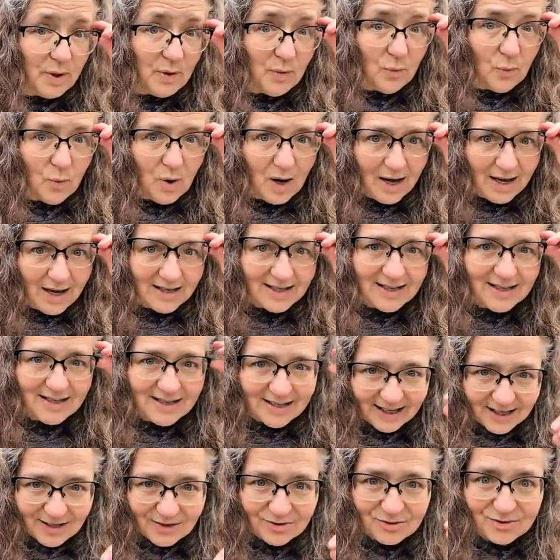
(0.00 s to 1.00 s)
But we
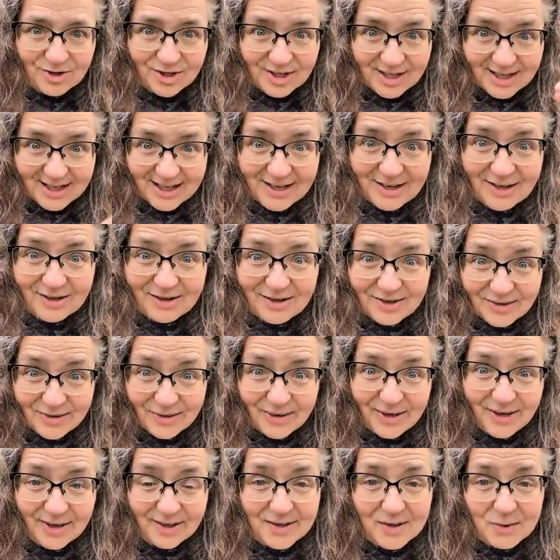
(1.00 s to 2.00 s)
want nitrogen in
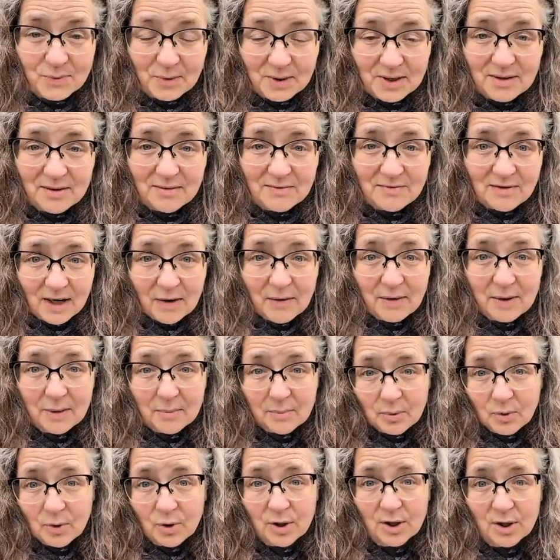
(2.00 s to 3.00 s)
our soil. It's one of the
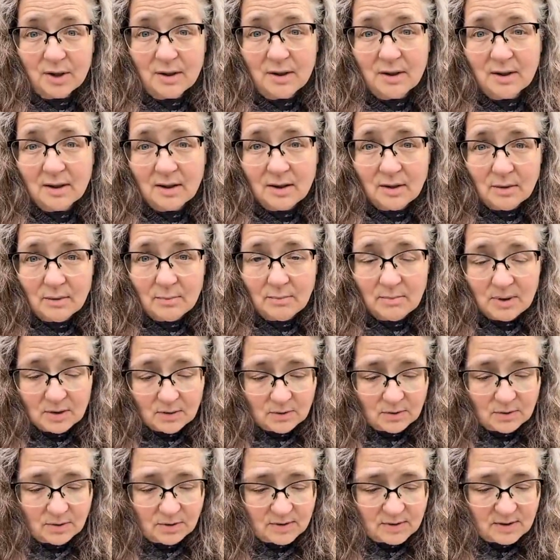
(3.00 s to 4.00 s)
very important
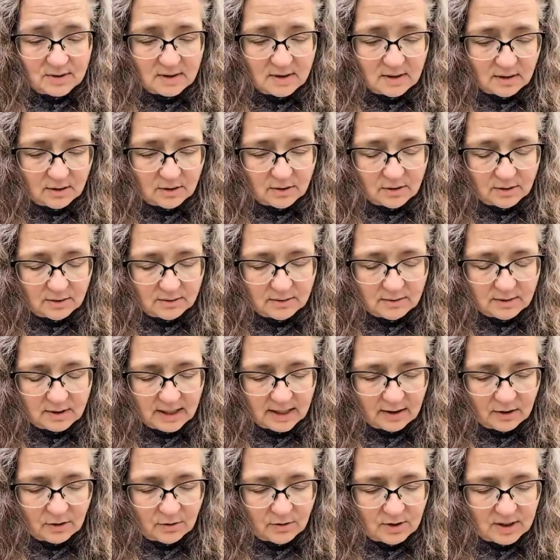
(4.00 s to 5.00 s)
minerals
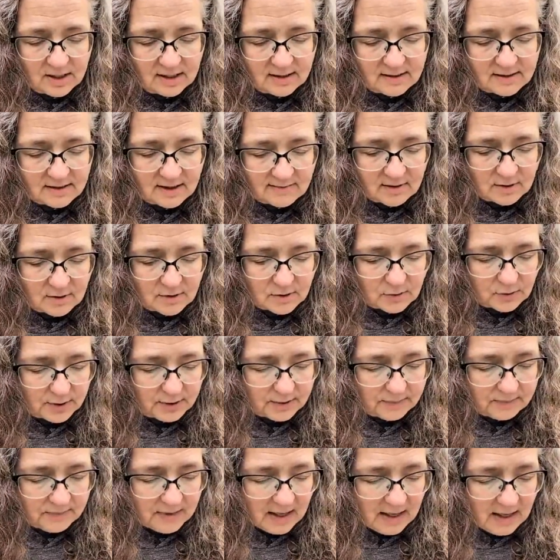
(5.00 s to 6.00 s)
or yeah, ingredients of our
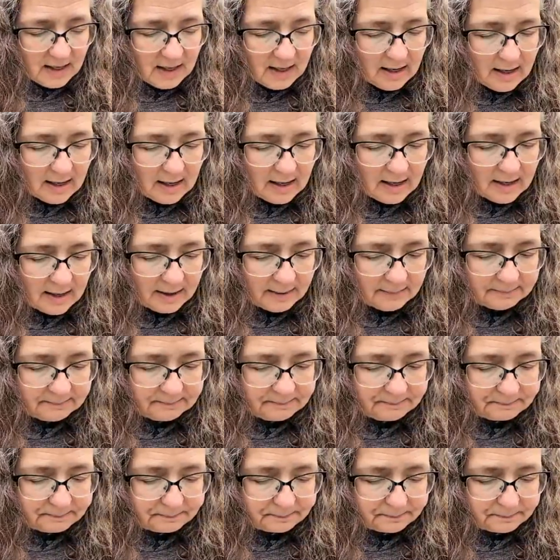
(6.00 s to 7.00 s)
soil.
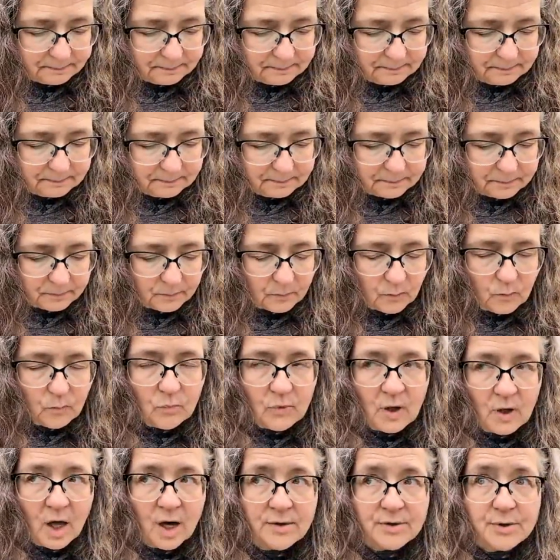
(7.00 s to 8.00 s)
Um,
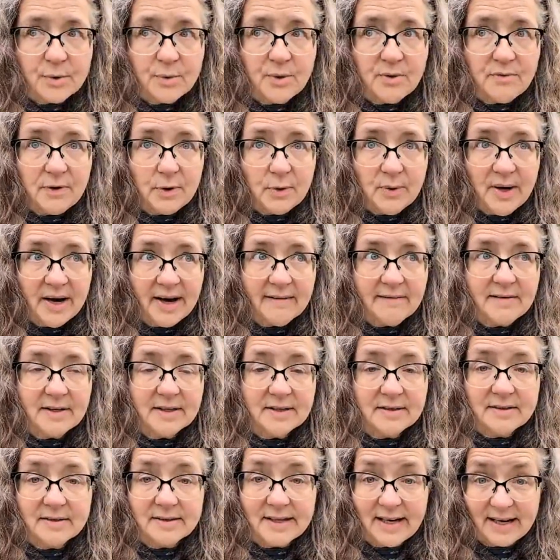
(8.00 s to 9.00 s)
also, if you
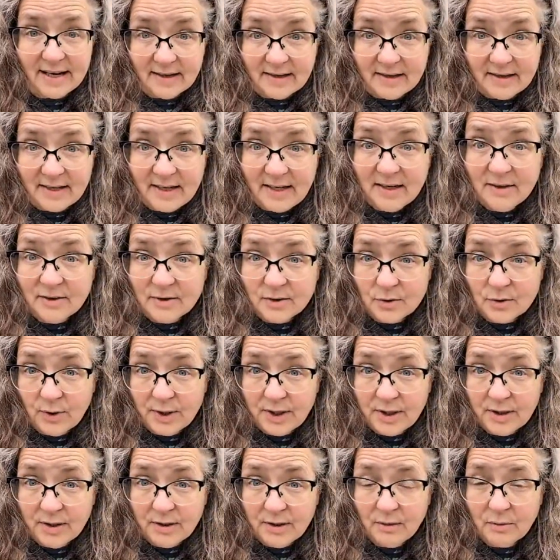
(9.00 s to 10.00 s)
have sandy
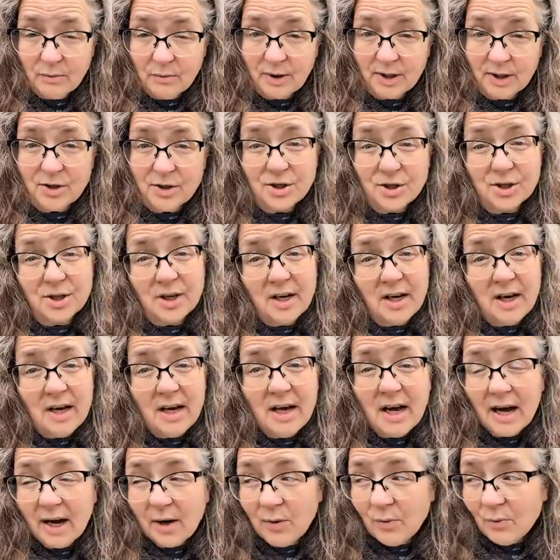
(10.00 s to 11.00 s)
soil, which
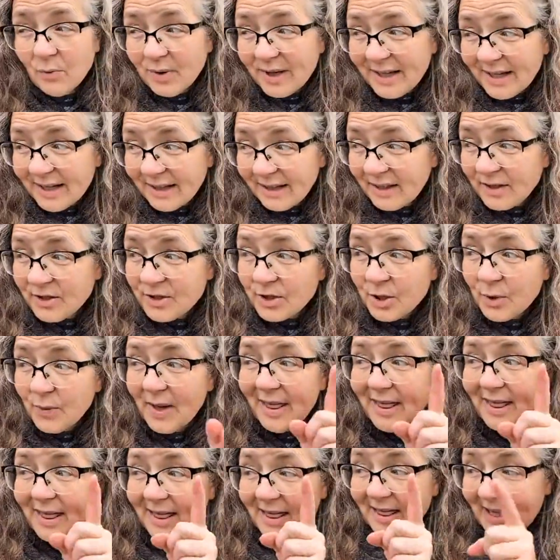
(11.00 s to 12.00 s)
I really
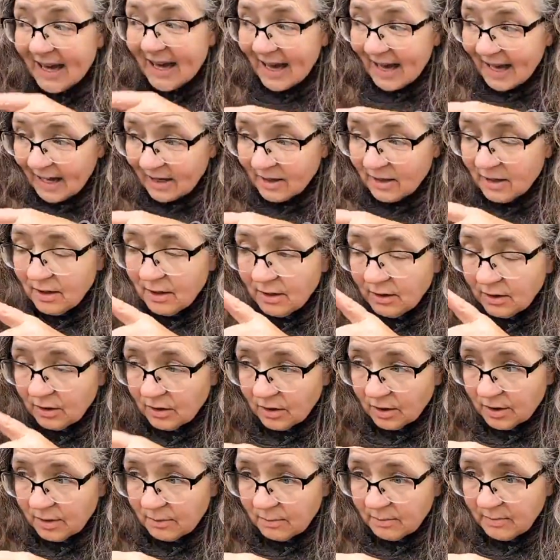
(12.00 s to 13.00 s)
do in that
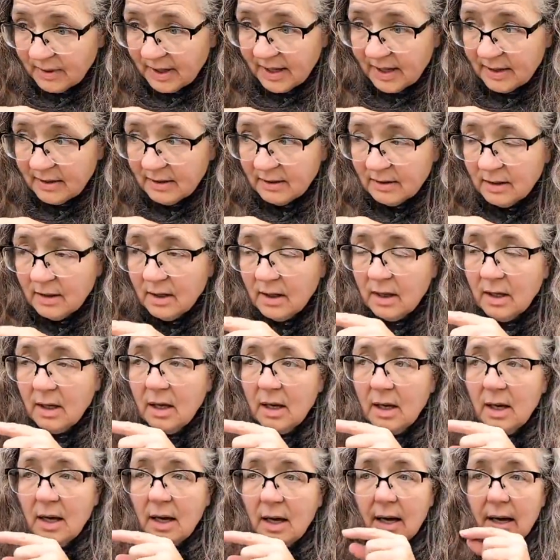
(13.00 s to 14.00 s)
garden bed,
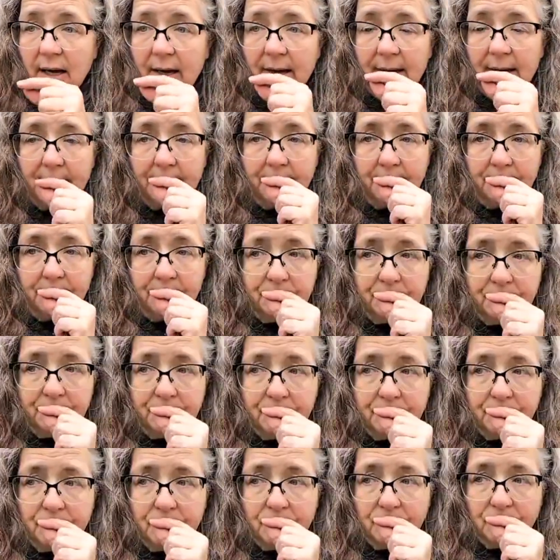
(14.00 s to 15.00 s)

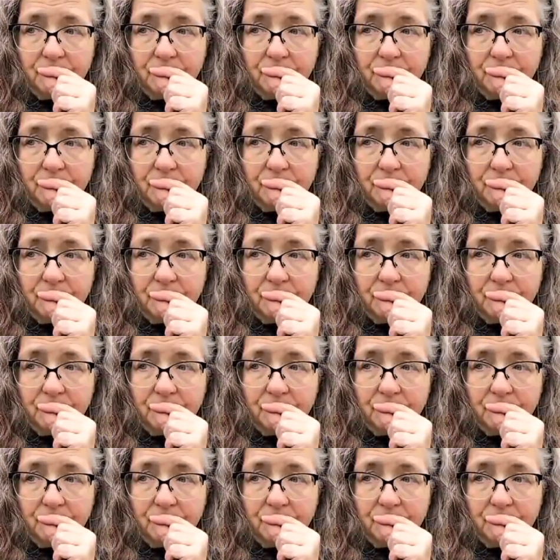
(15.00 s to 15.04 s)
um,